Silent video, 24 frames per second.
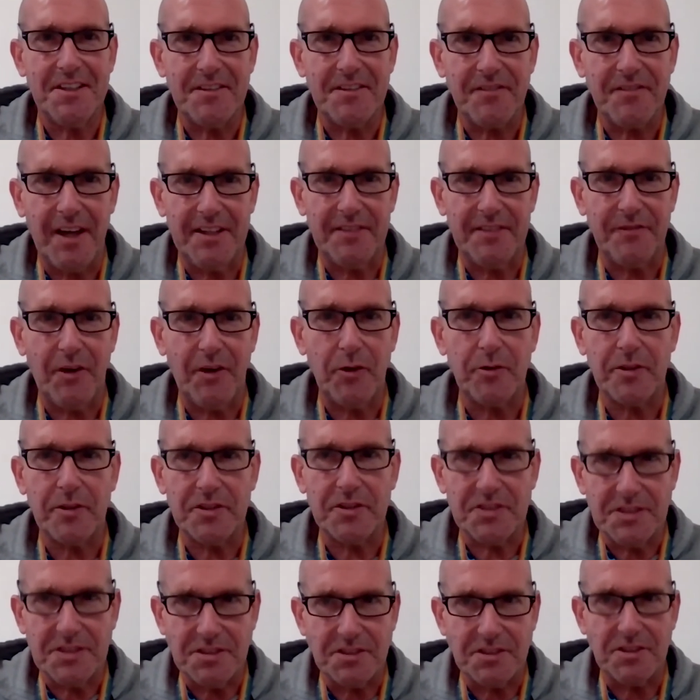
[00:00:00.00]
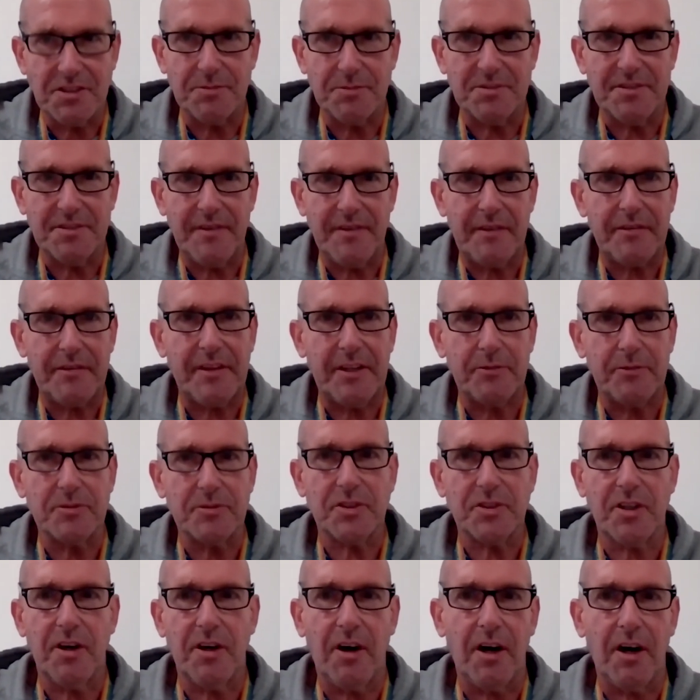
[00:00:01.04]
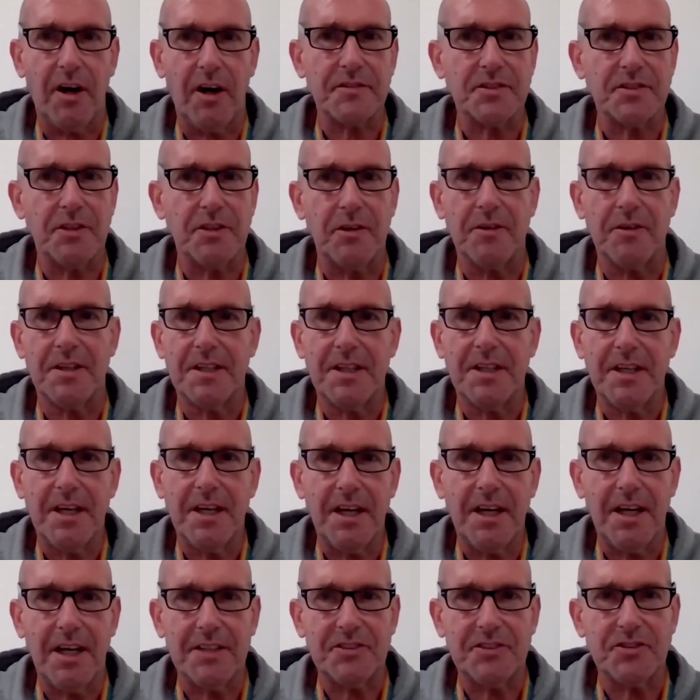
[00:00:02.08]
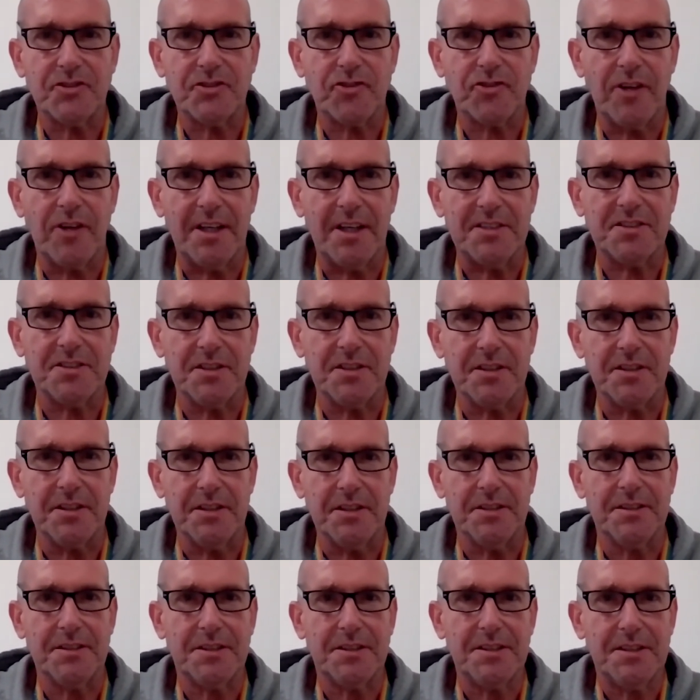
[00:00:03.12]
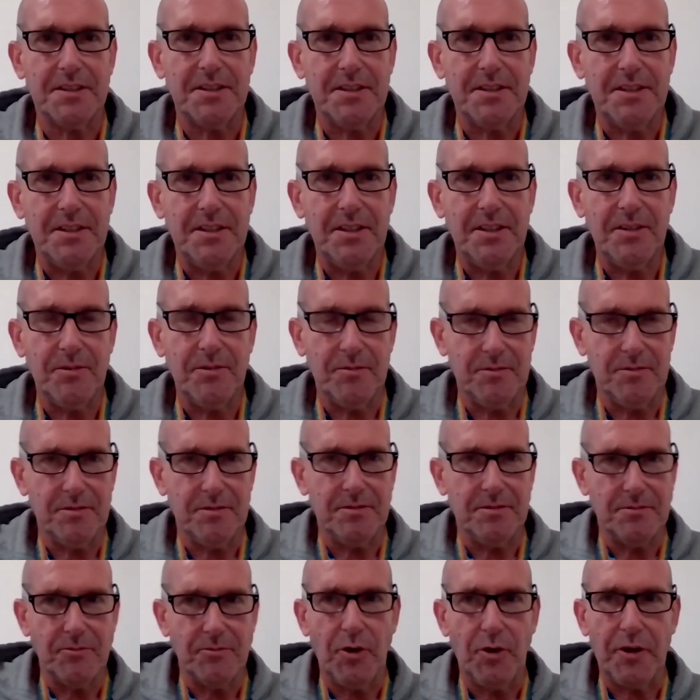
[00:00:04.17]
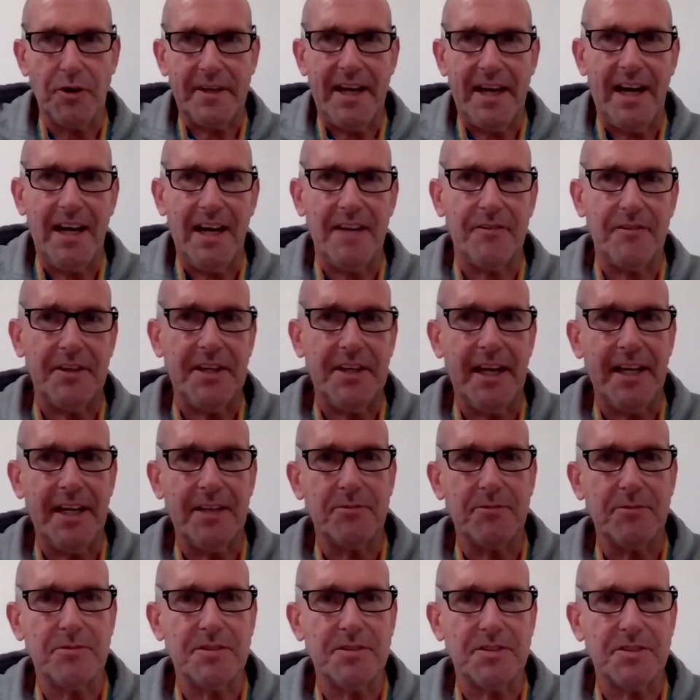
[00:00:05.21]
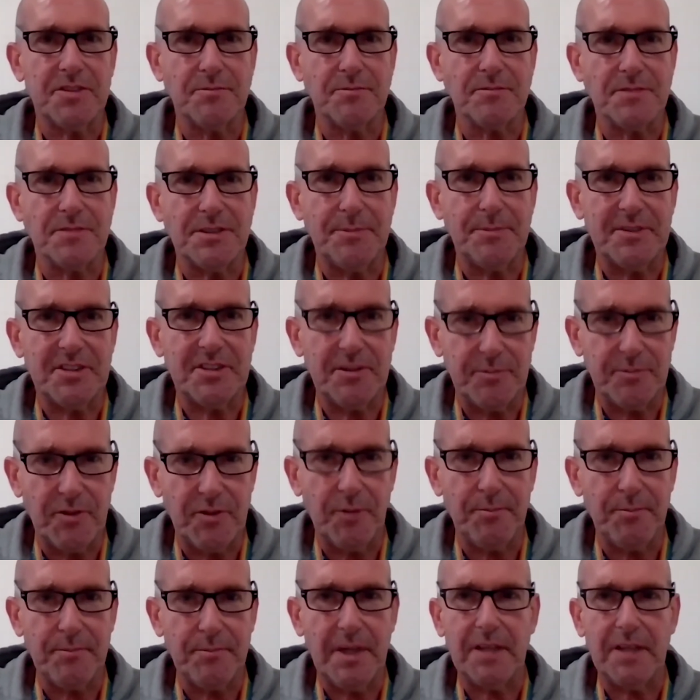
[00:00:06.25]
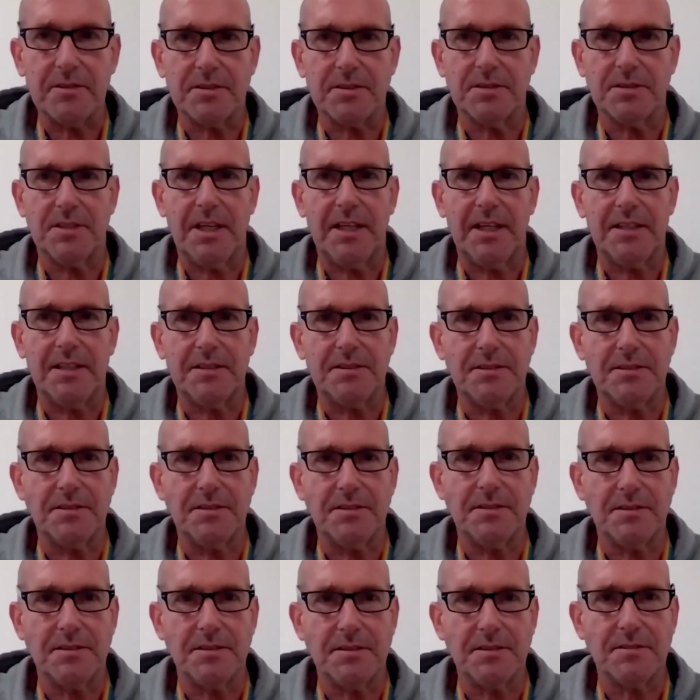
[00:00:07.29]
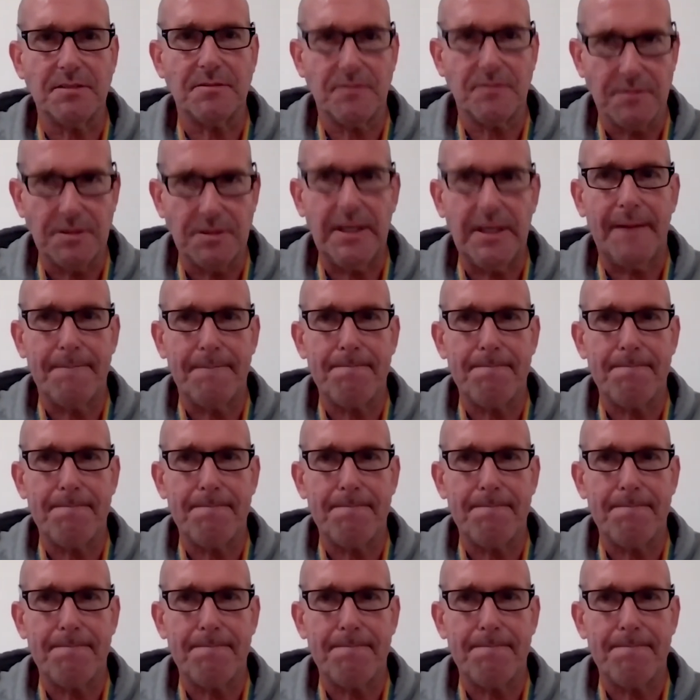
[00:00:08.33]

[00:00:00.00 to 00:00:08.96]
Find a focus in terms of everything that's cut off. So I just try to work out every day with some limited dumbbells and that. Mm, and yeah.